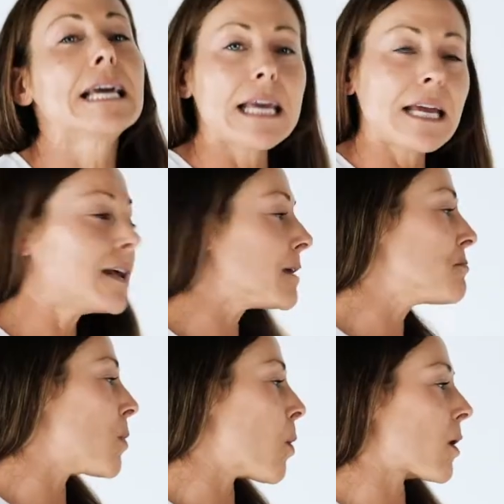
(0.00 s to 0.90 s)
eating
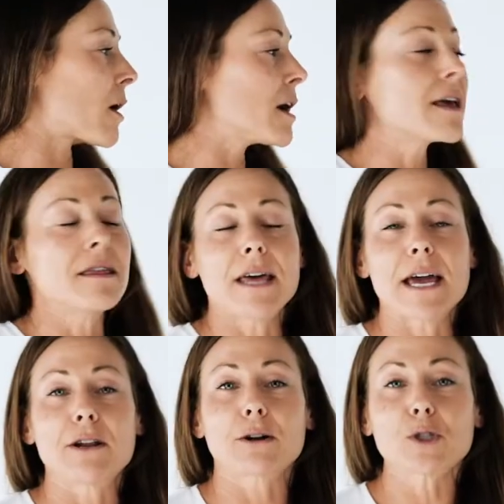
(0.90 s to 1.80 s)
more
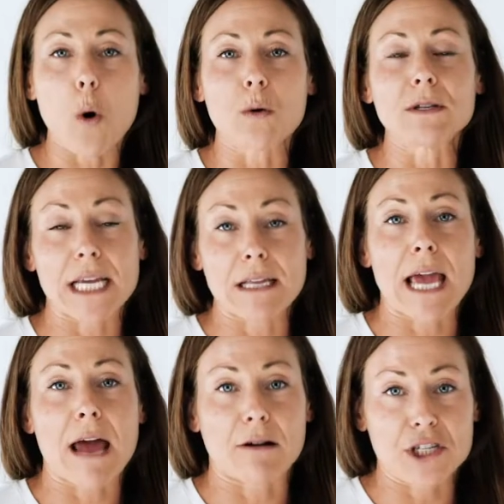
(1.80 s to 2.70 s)
than your total daily
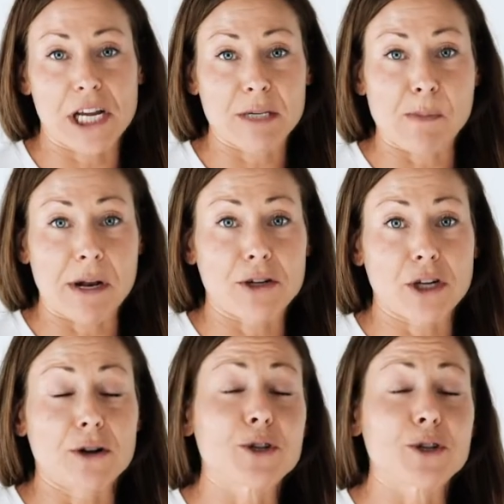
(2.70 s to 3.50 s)
energy expenditure.